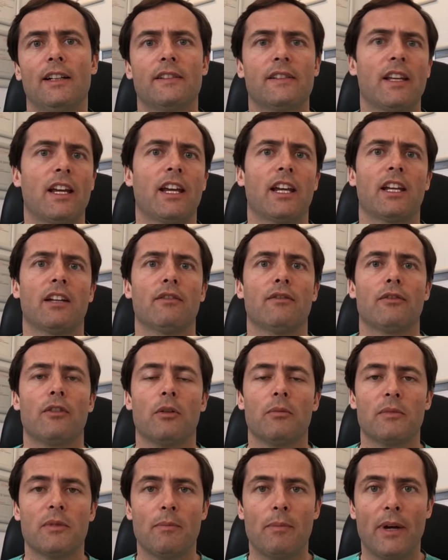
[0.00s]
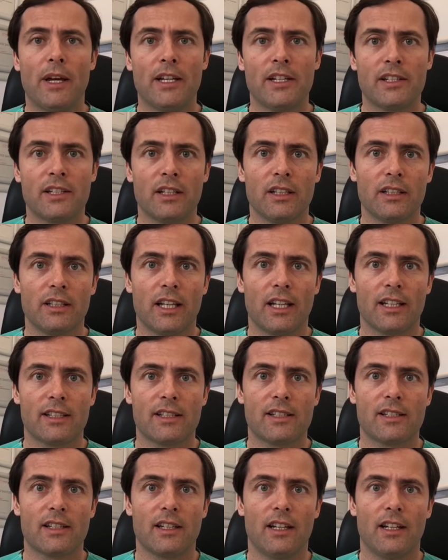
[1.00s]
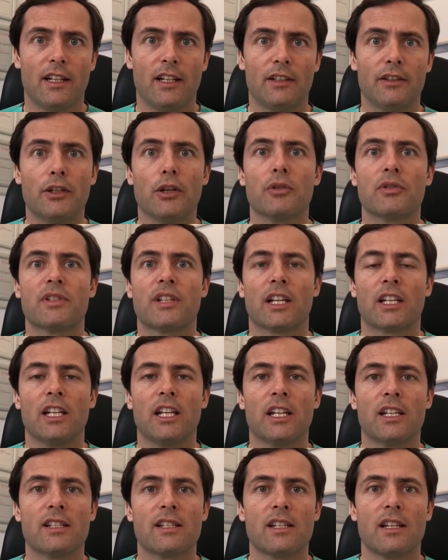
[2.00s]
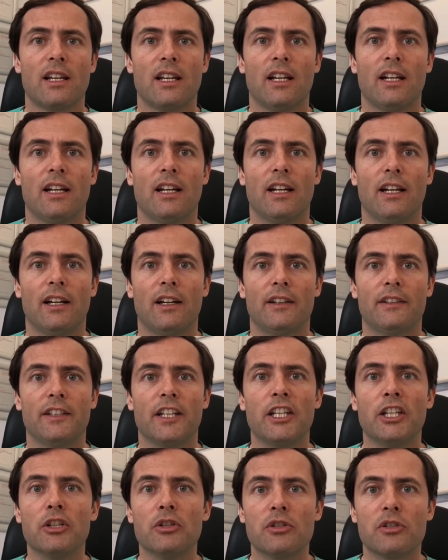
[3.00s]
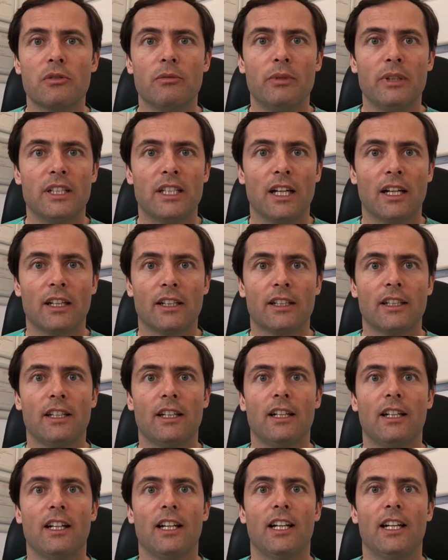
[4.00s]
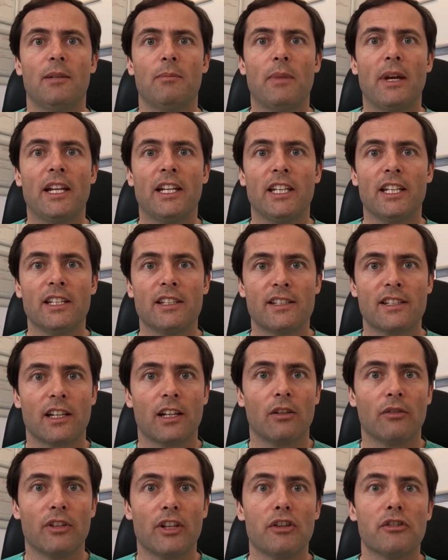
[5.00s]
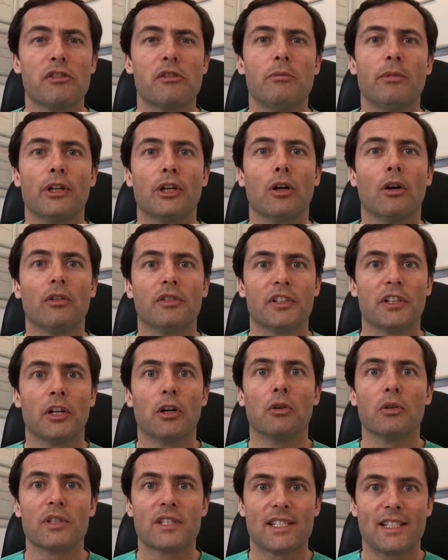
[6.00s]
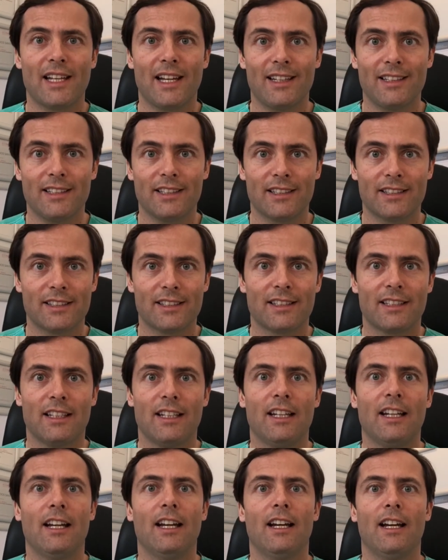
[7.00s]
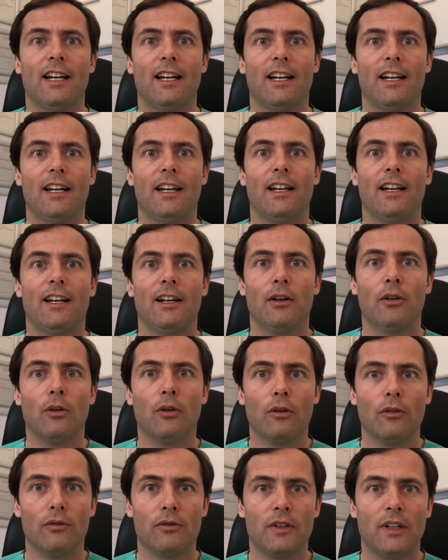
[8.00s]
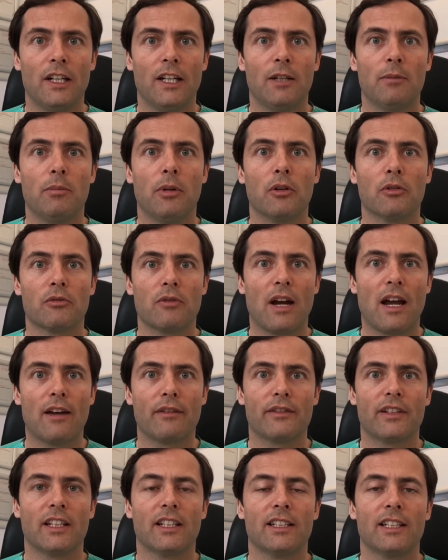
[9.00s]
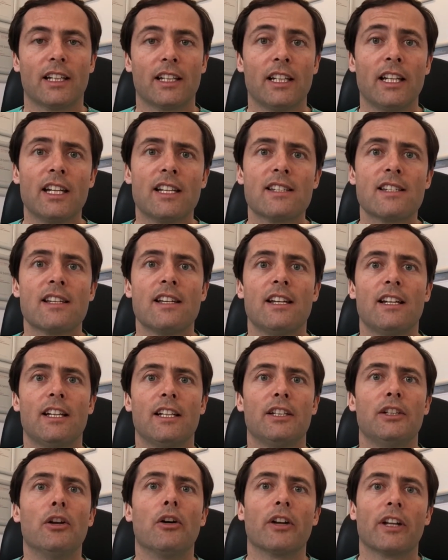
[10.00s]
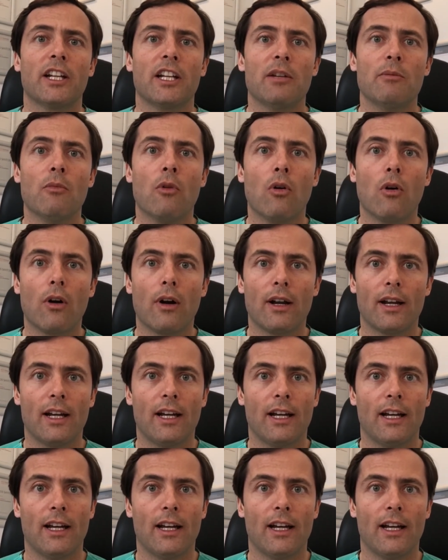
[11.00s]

taken from the patient. That's those techniques, they used to be done many years ago. They used to be called the gold standard of bone grafting techniques. Not anymore.